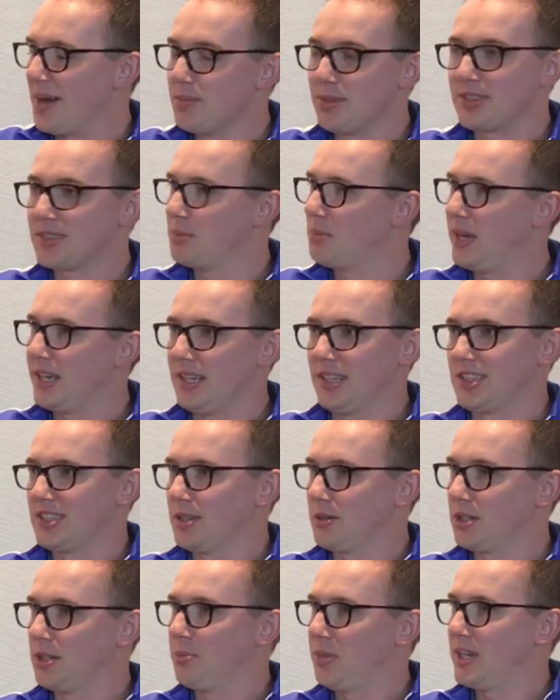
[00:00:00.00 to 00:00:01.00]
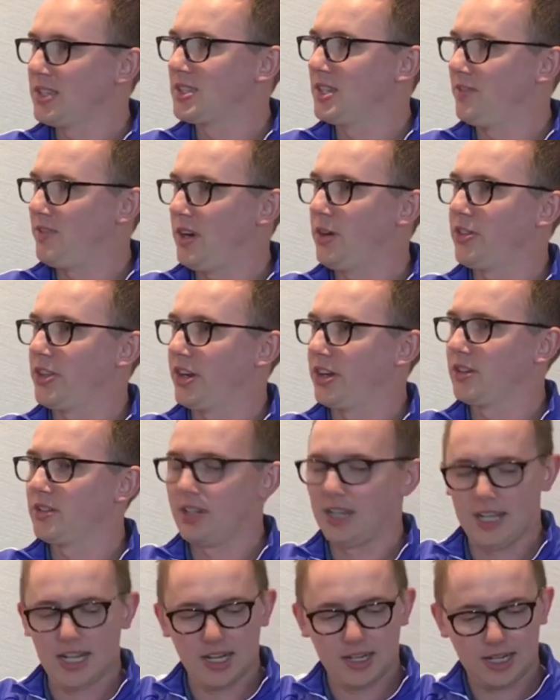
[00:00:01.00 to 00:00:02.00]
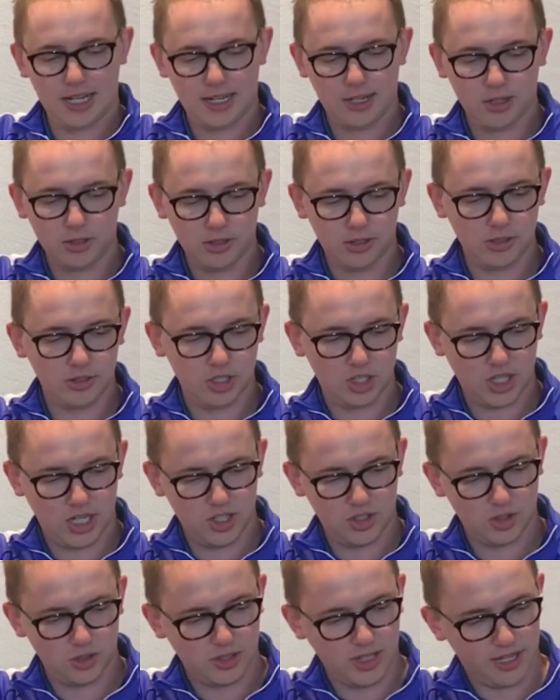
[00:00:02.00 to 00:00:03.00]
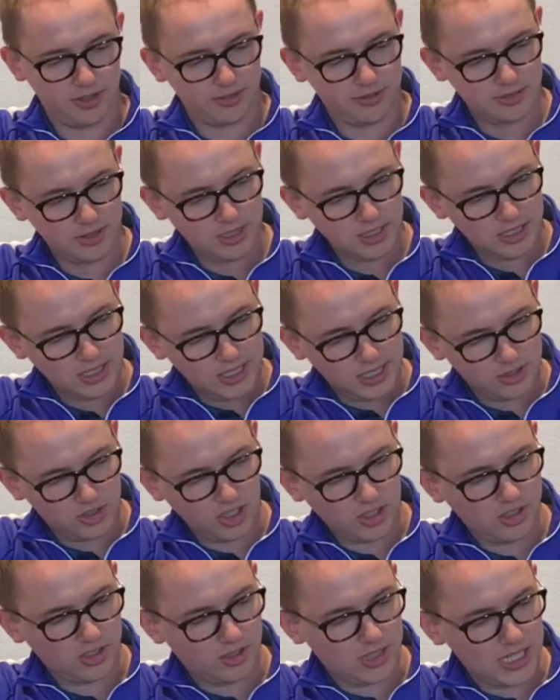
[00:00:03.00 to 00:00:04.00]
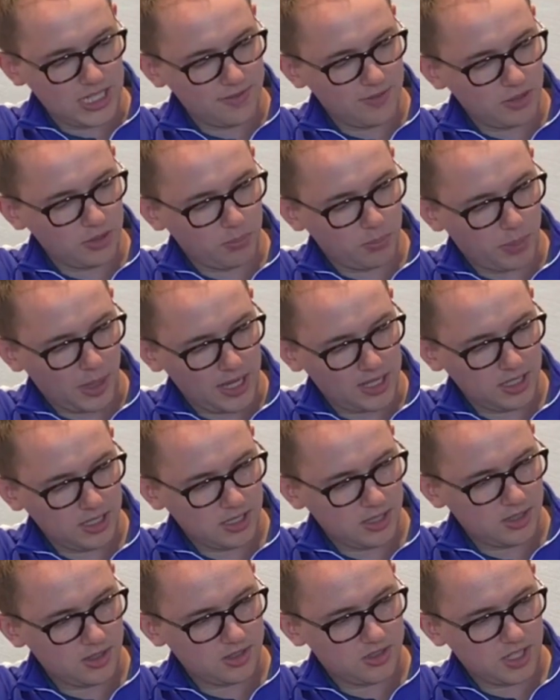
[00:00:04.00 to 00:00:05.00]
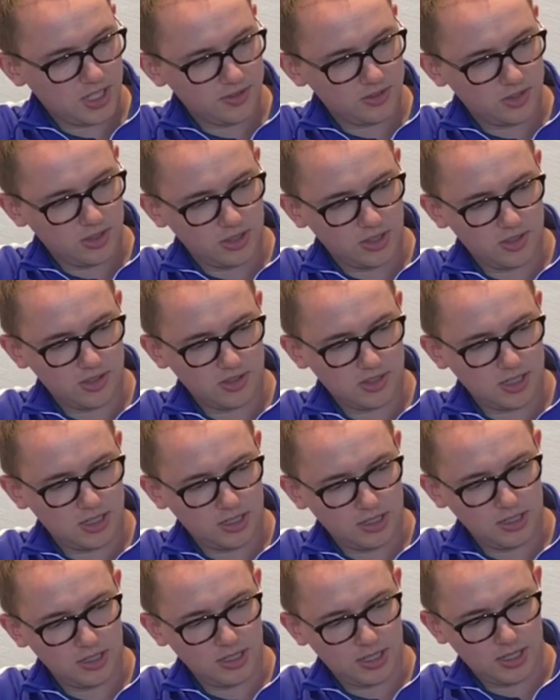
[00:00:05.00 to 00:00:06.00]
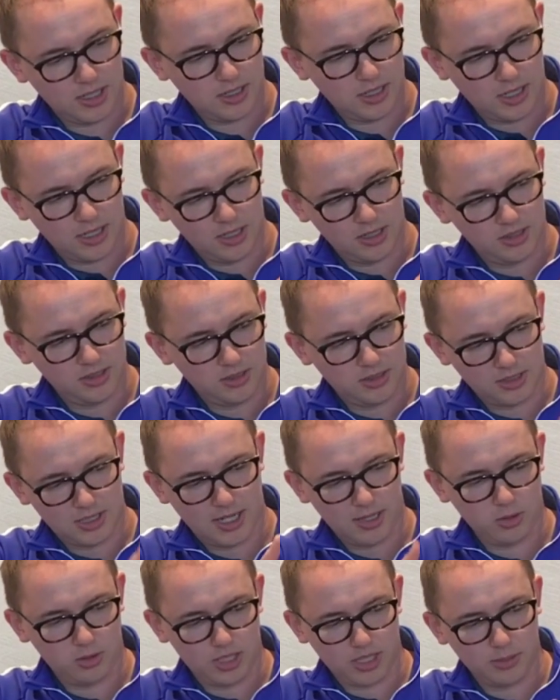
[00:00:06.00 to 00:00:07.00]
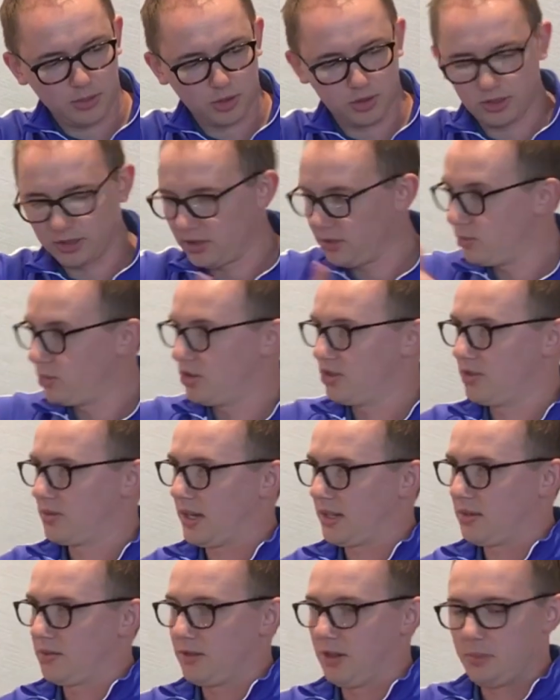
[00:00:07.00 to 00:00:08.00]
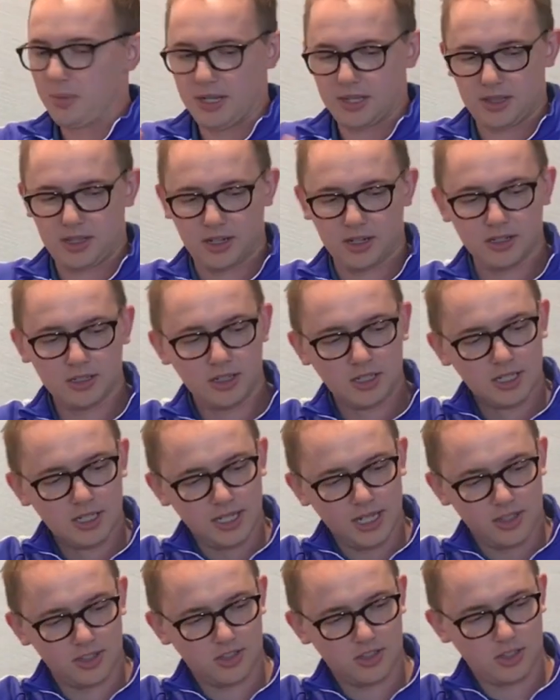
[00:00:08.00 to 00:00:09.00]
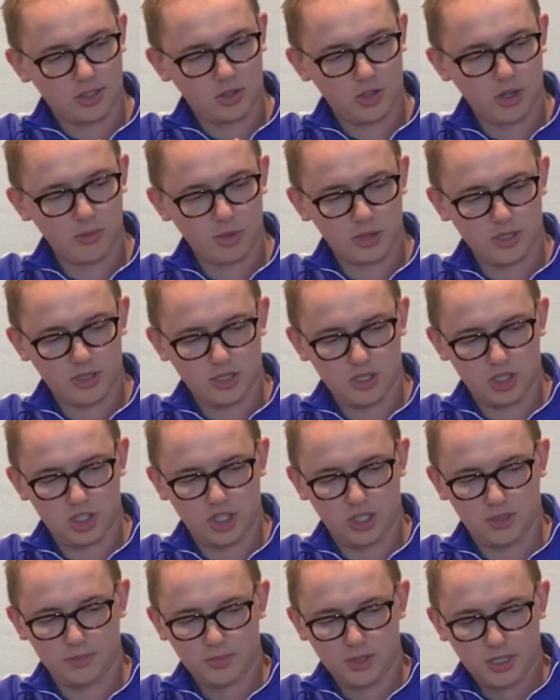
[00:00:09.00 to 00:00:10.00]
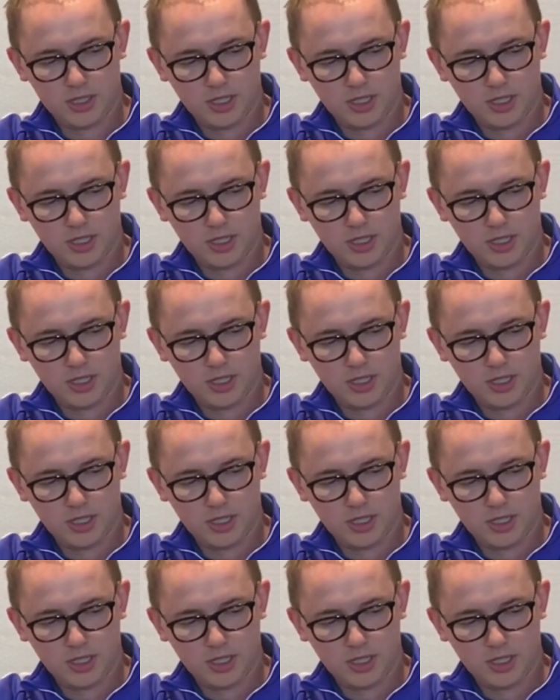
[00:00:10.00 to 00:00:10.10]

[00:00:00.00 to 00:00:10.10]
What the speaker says: it's the best stuff out there, and it'll literally change your life. And check this out, even baking on our stuff, so like this is on the Cutco double griddle, which is right back there, and this is like a normal cookie sheet.